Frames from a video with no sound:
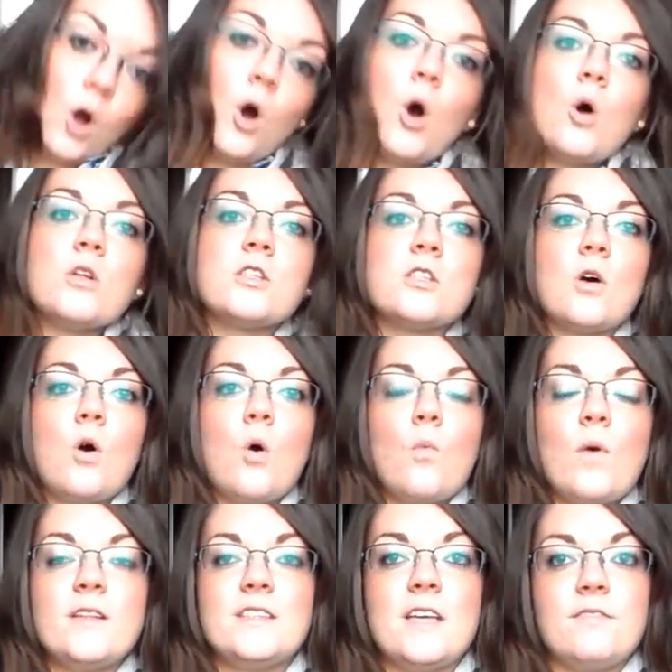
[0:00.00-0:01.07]
Also,
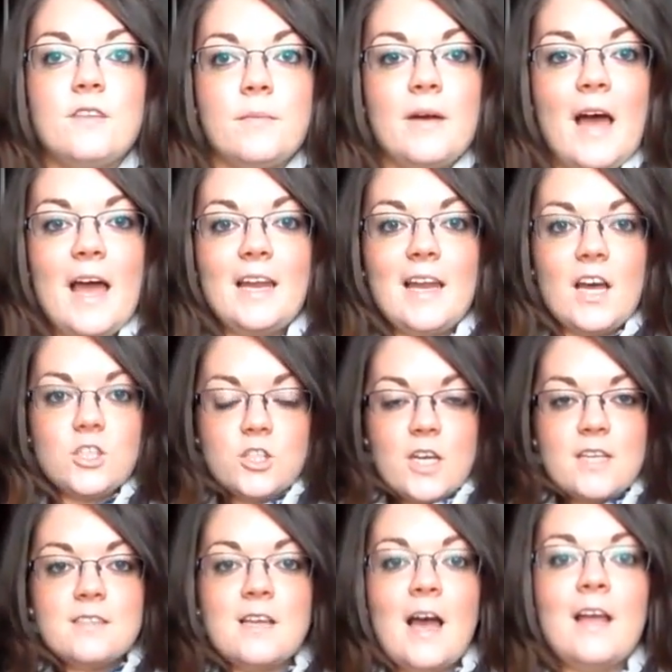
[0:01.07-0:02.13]
once I've done my
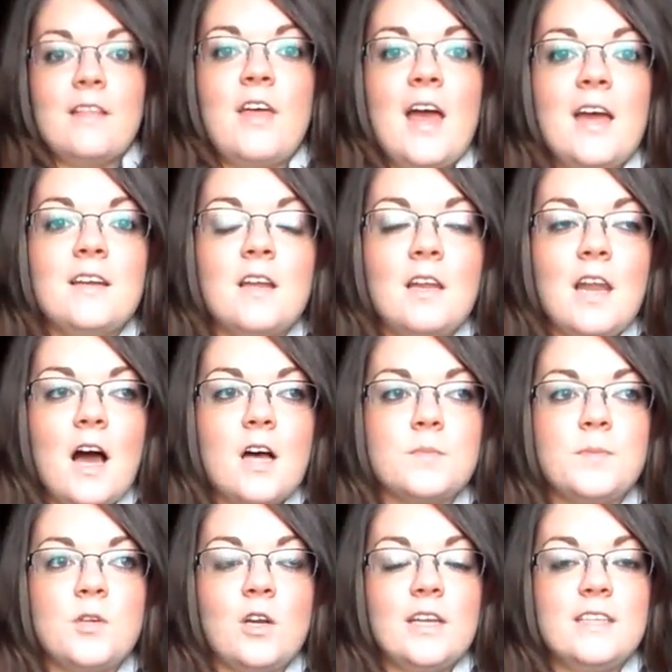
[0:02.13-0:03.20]
eyelashes, I then, last
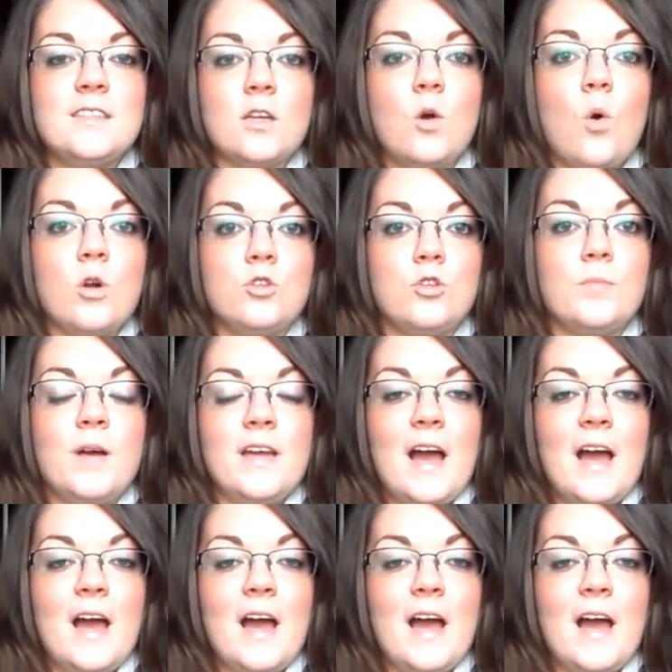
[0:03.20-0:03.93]
but not least, go on to my